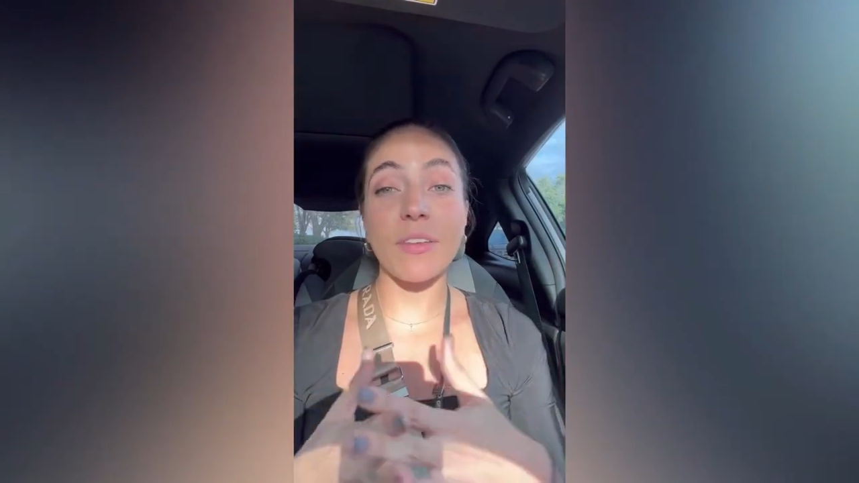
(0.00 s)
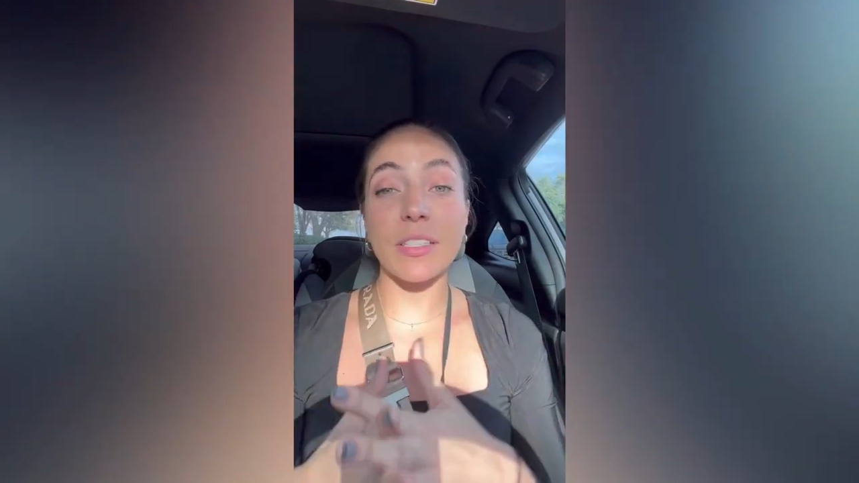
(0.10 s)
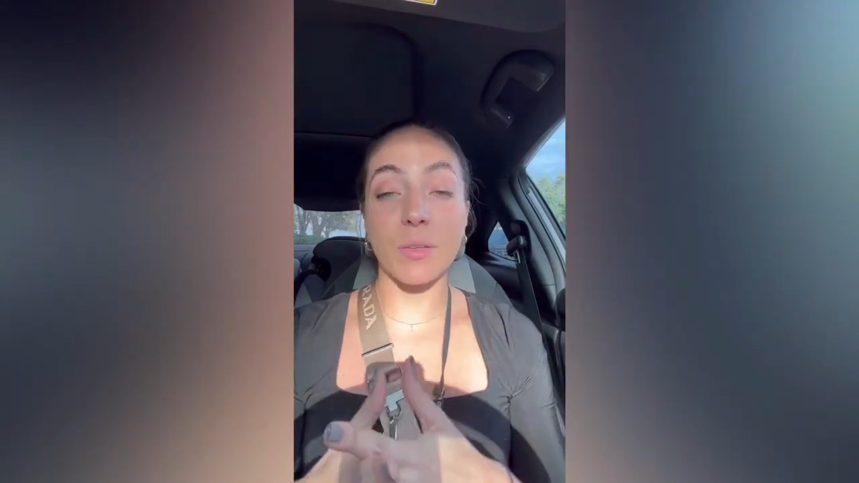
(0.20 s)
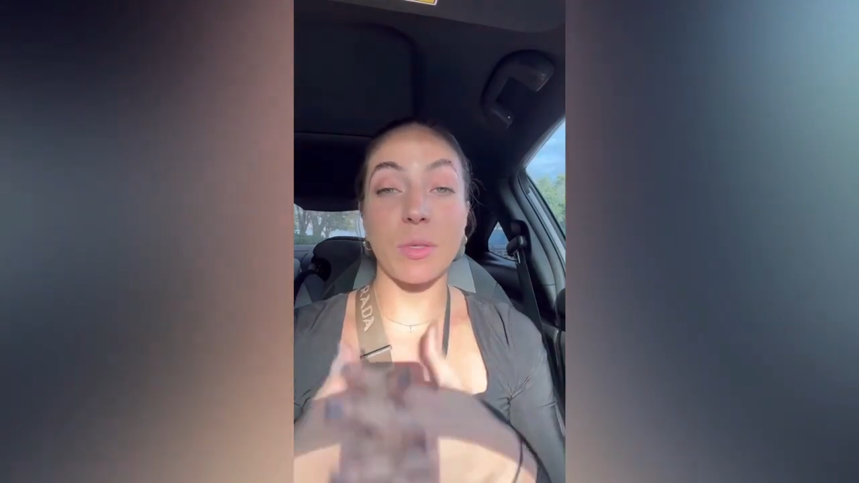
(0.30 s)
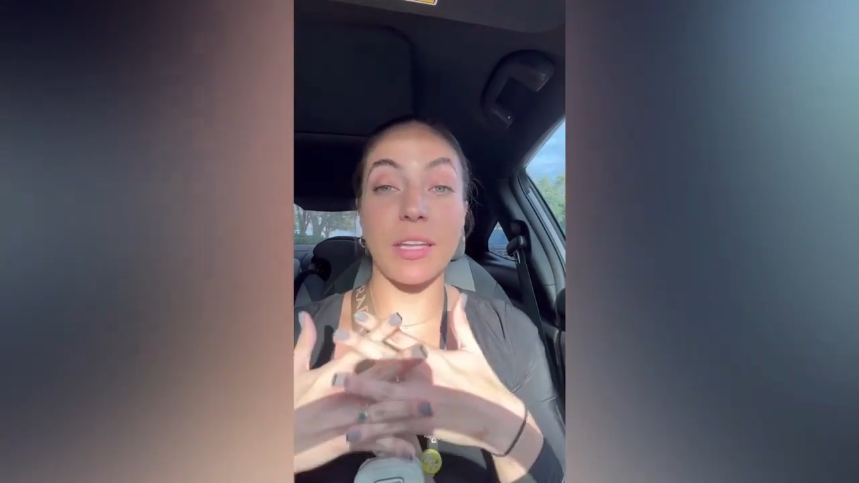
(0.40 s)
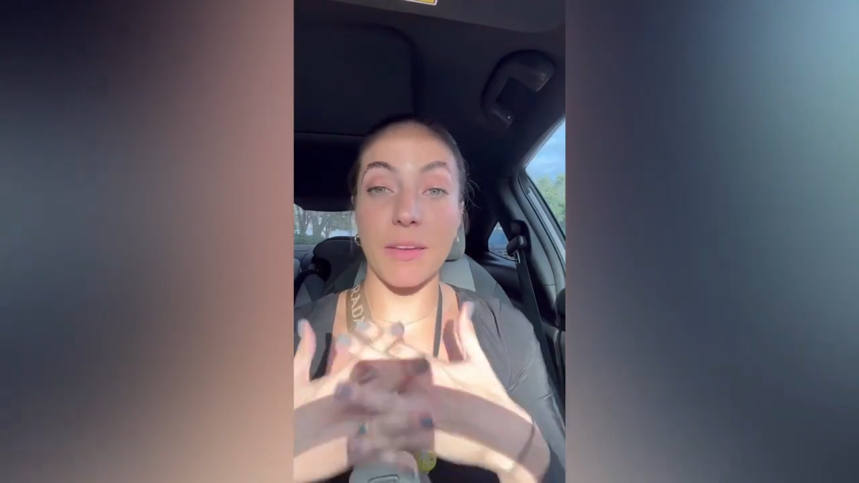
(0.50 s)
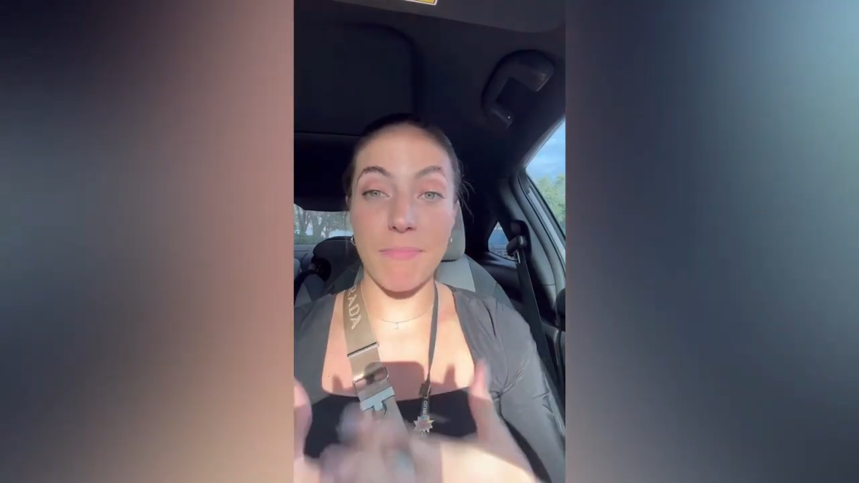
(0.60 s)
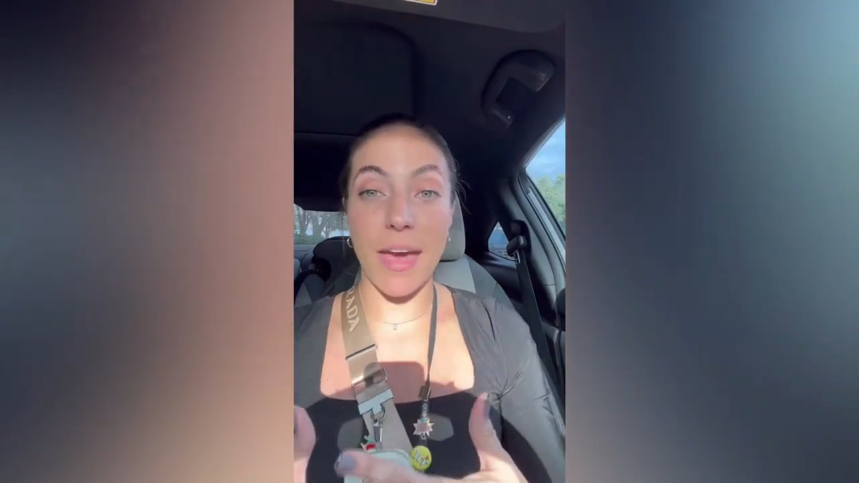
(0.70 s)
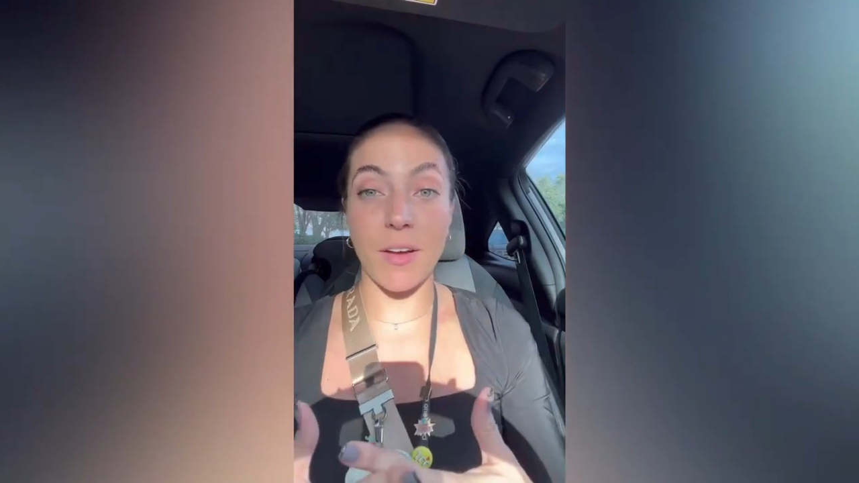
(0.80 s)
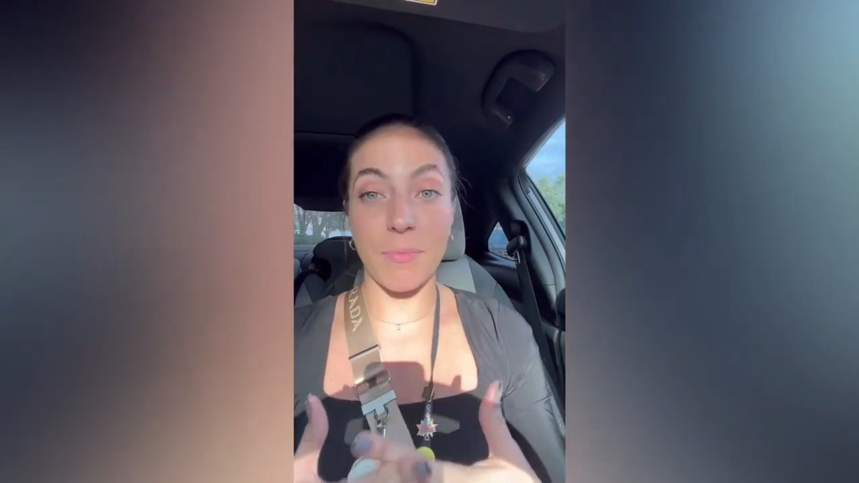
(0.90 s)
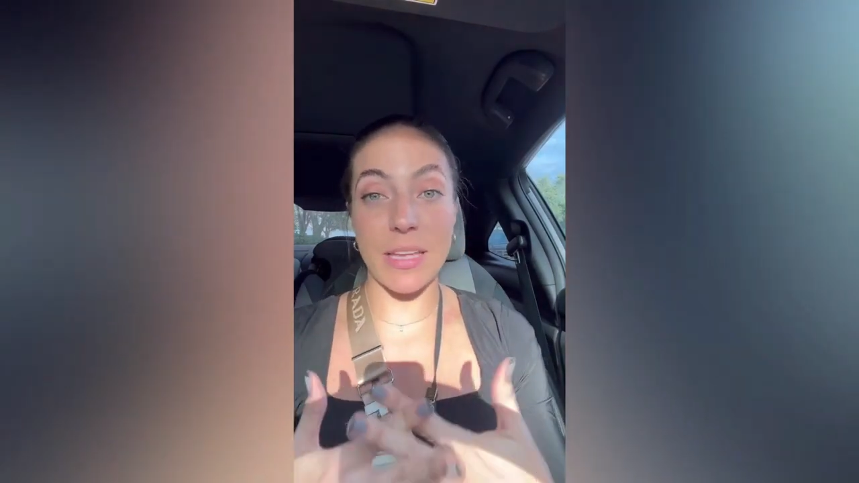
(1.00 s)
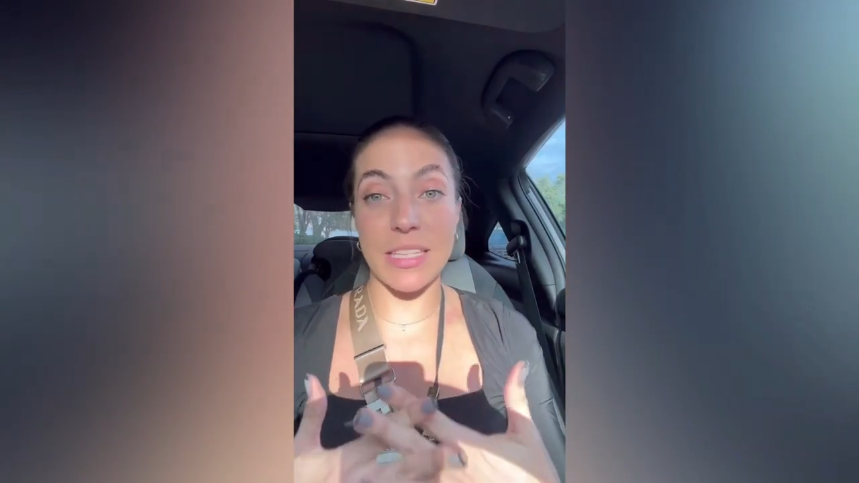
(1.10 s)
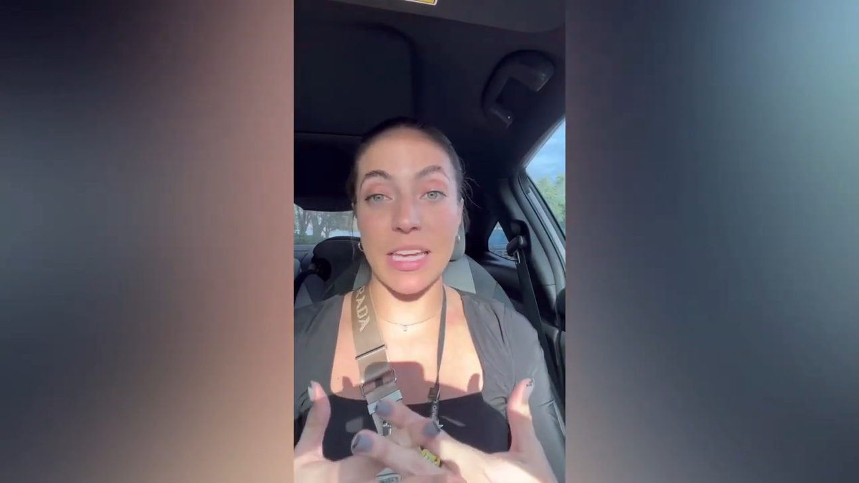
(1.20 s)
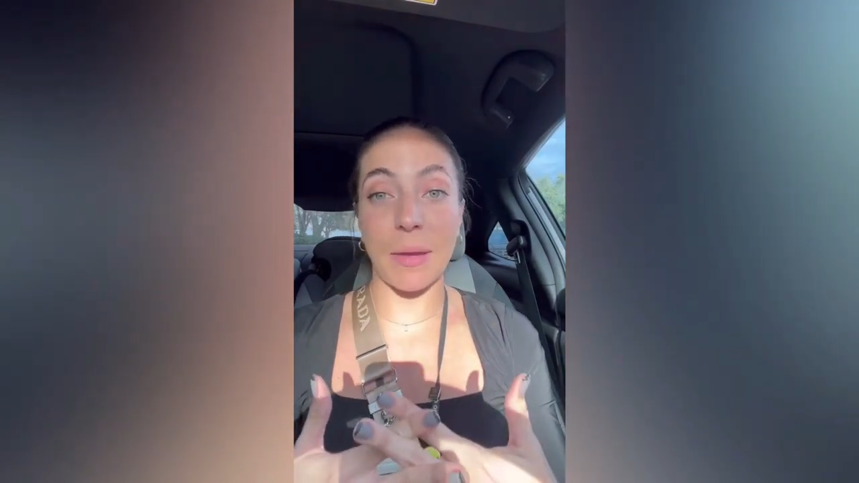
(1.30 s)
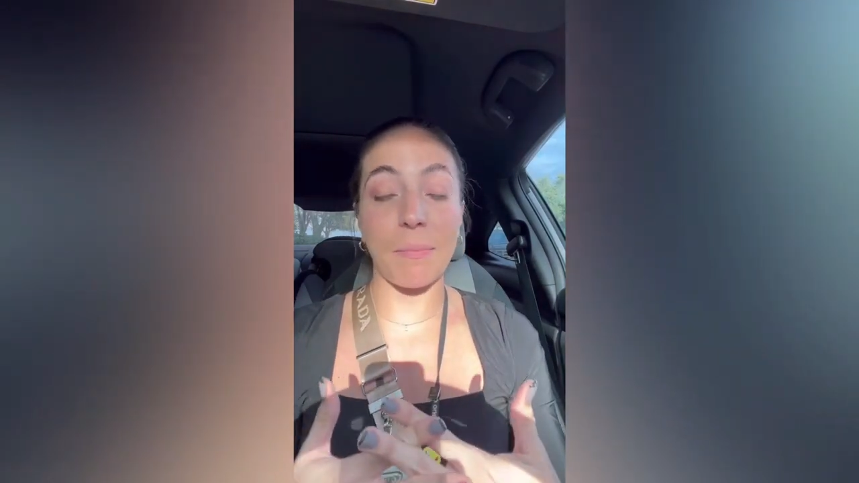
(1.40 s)
someone like Matt on my
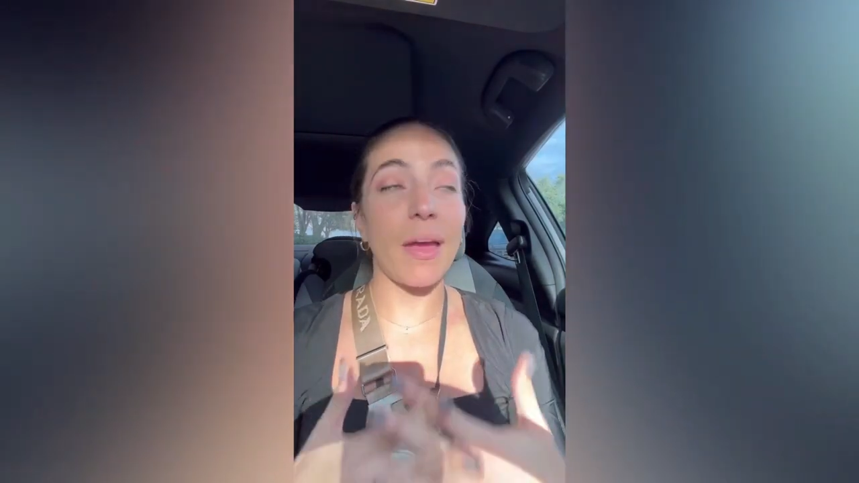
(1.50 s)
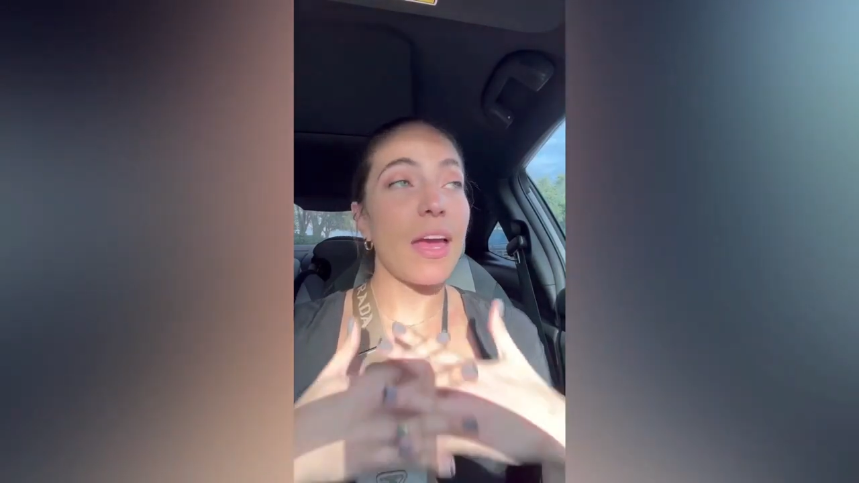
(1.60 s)
team,